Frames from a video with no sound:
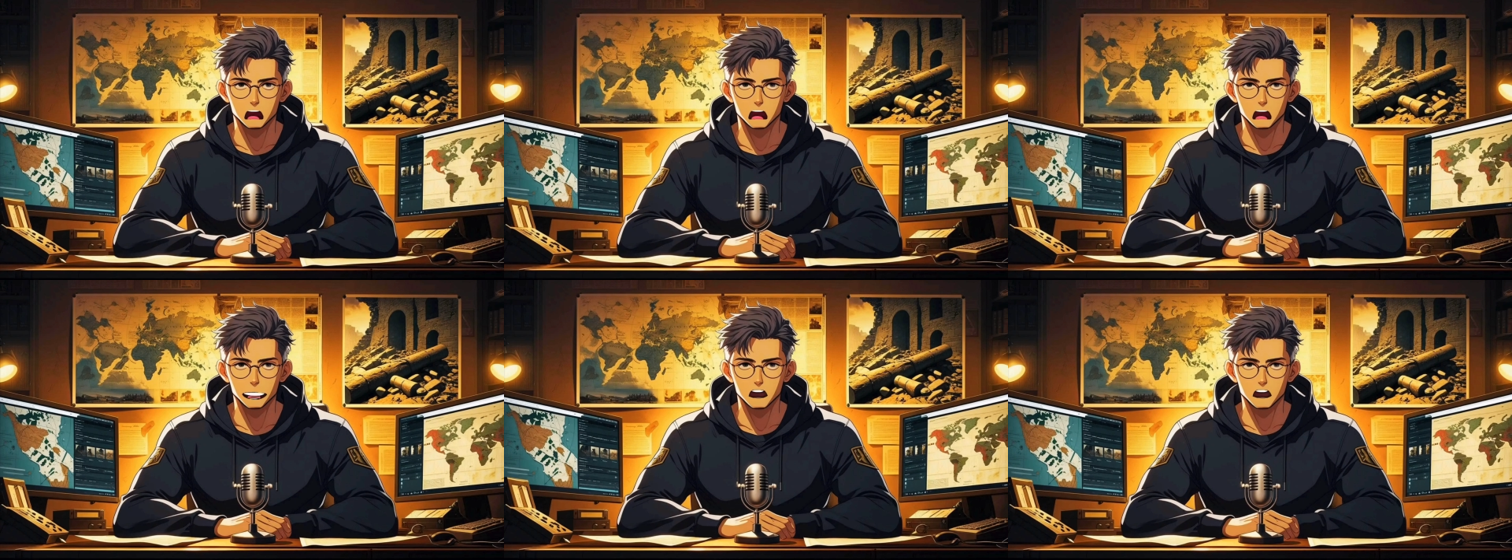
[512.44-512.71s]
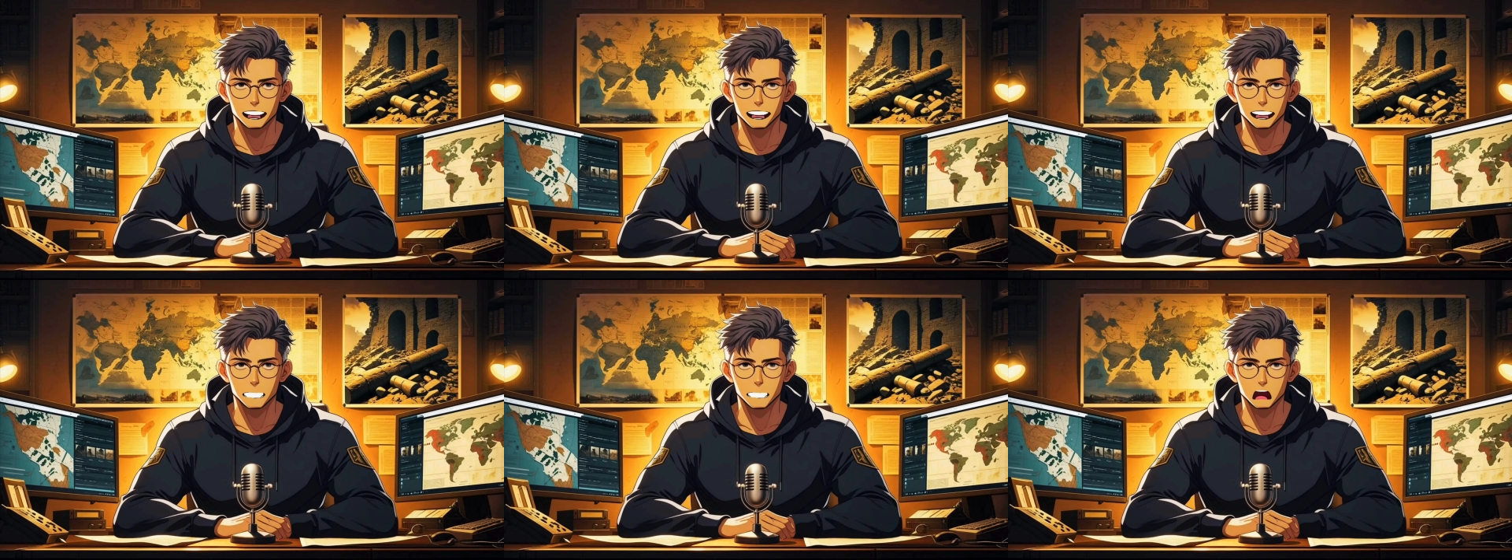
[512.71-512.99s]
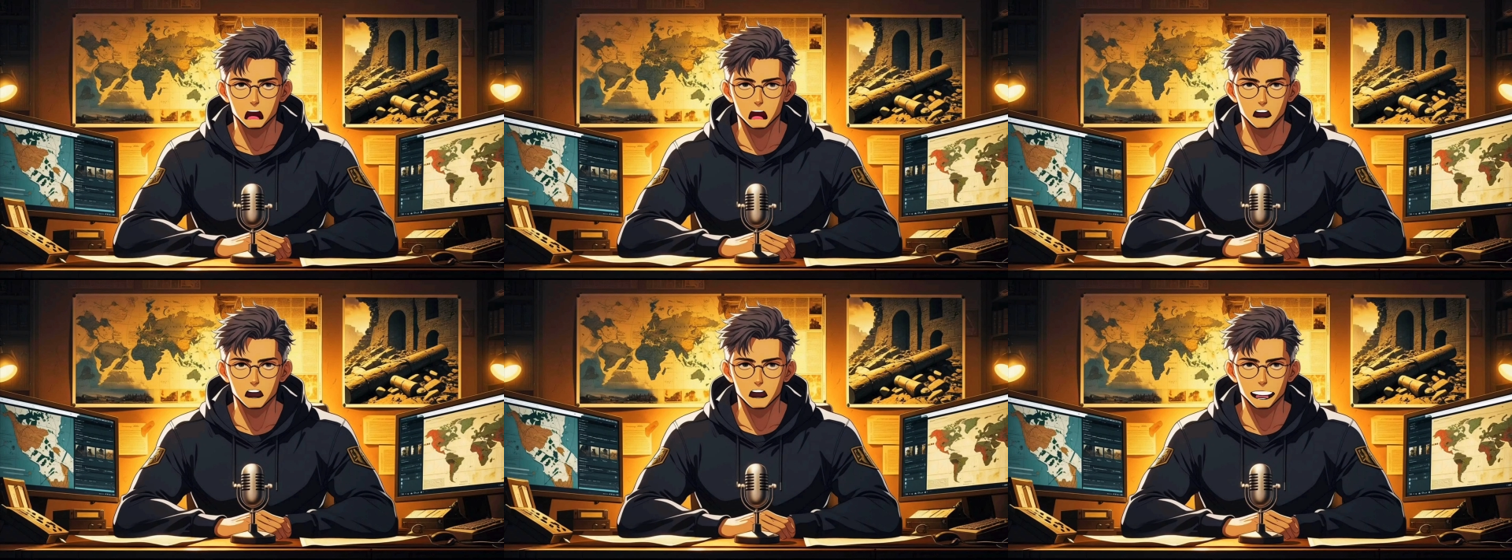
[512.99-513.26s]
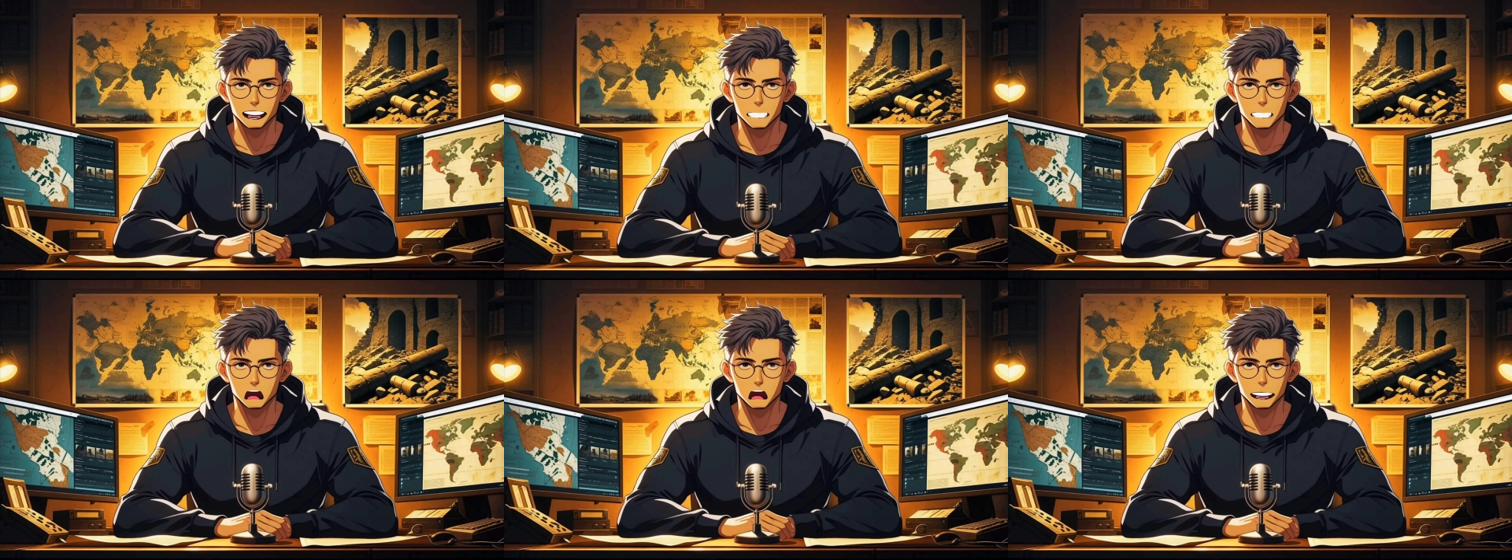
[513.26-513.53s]
In
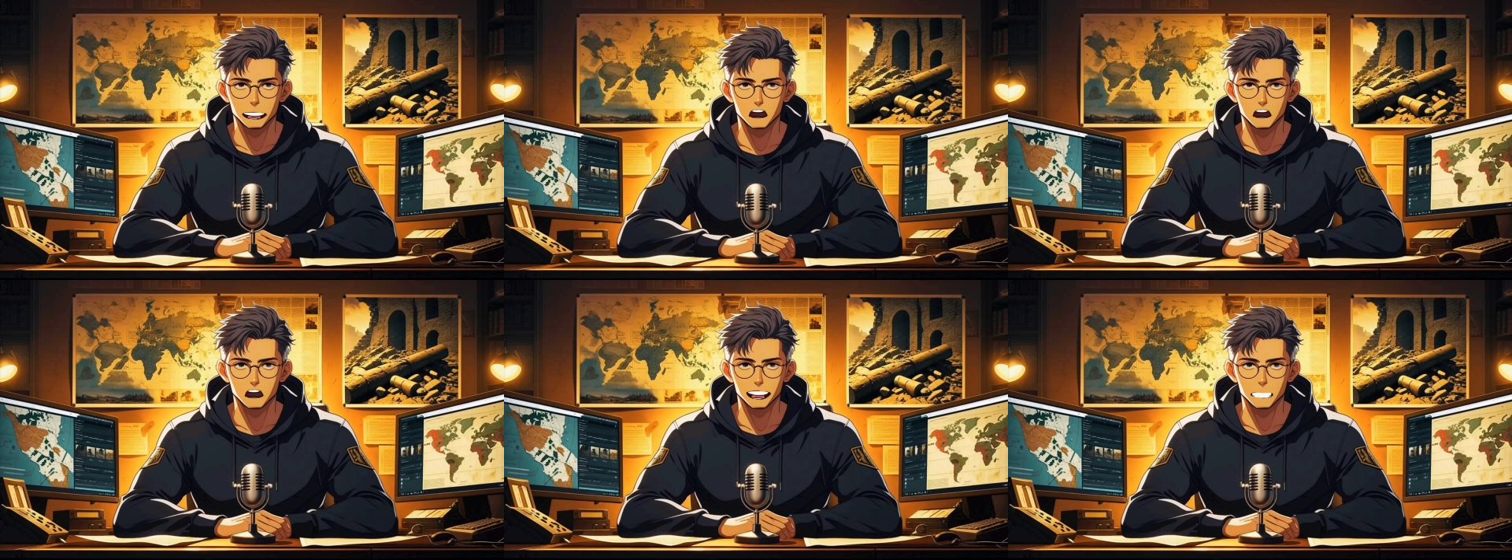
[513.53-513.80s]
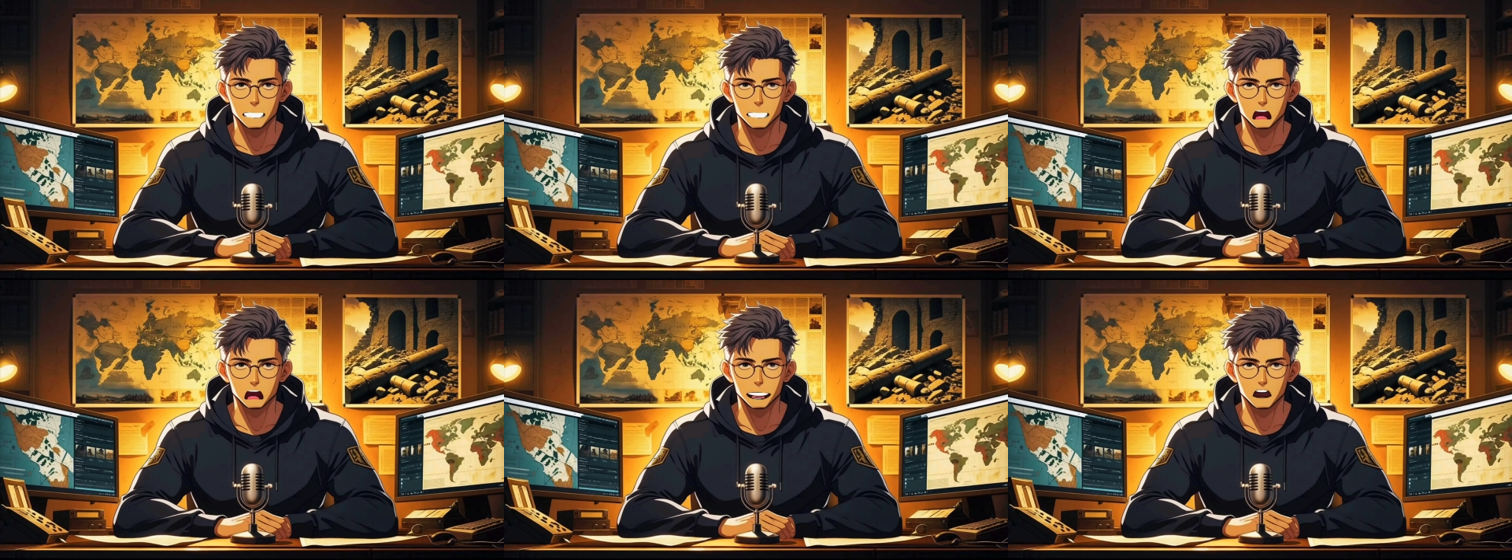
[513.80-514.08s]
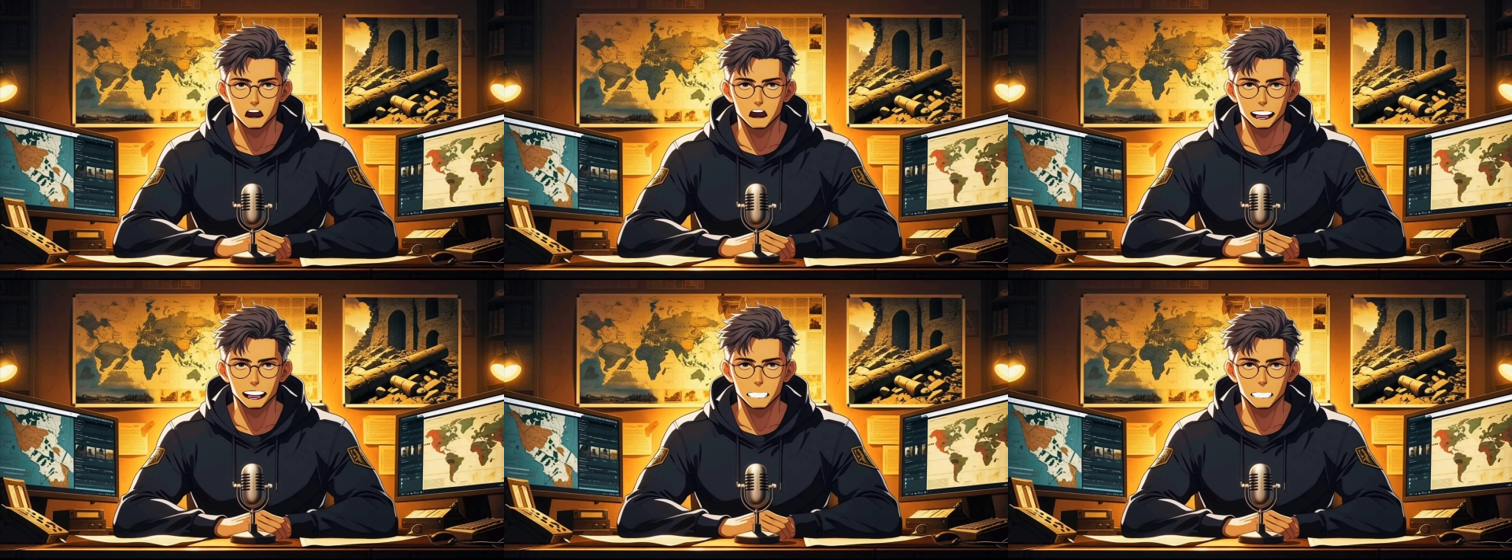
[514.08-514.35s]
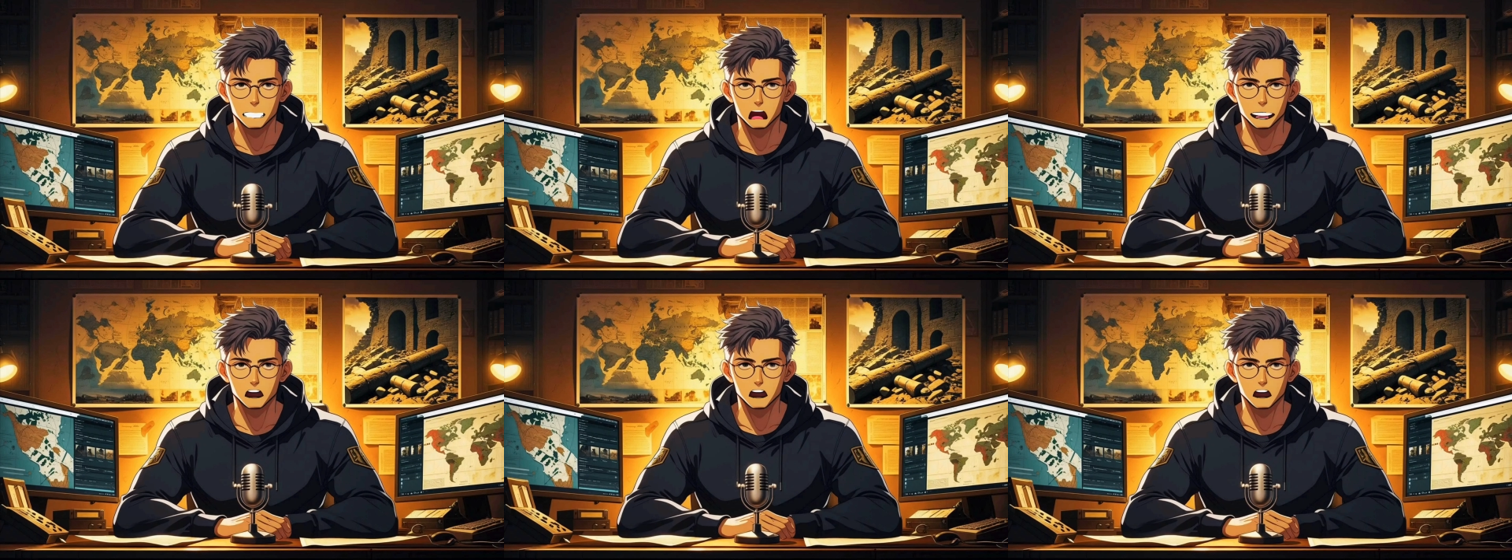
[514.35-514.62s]
Hungary, the trauma
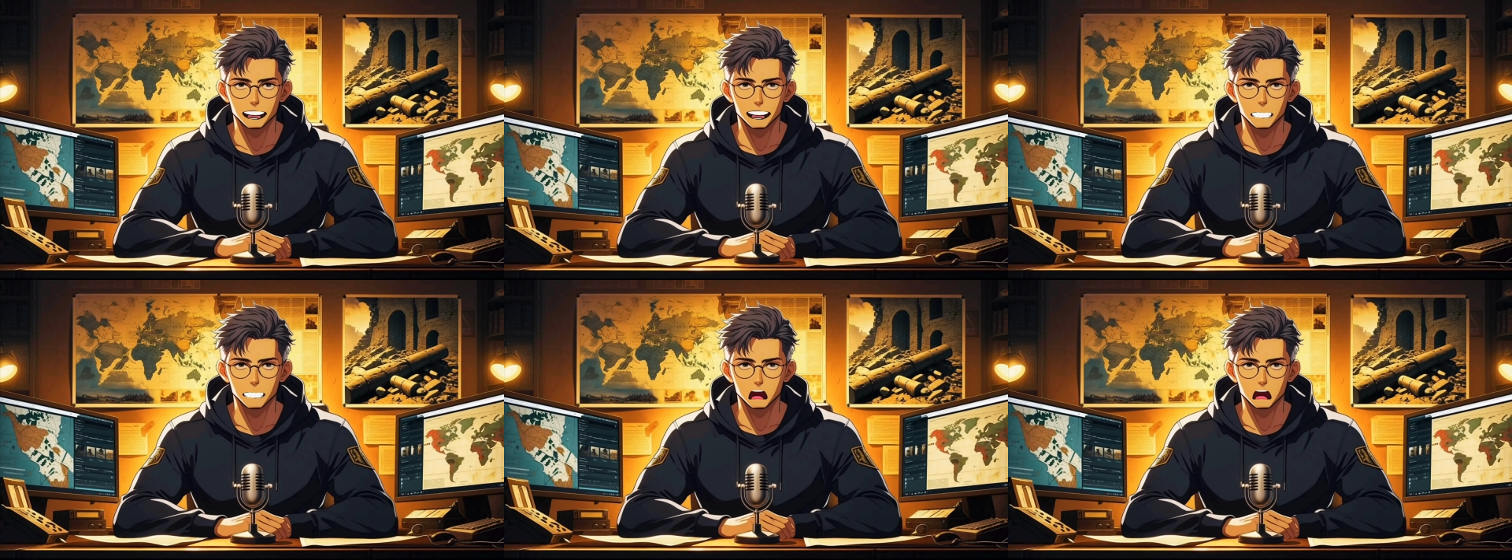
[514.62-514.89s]
became known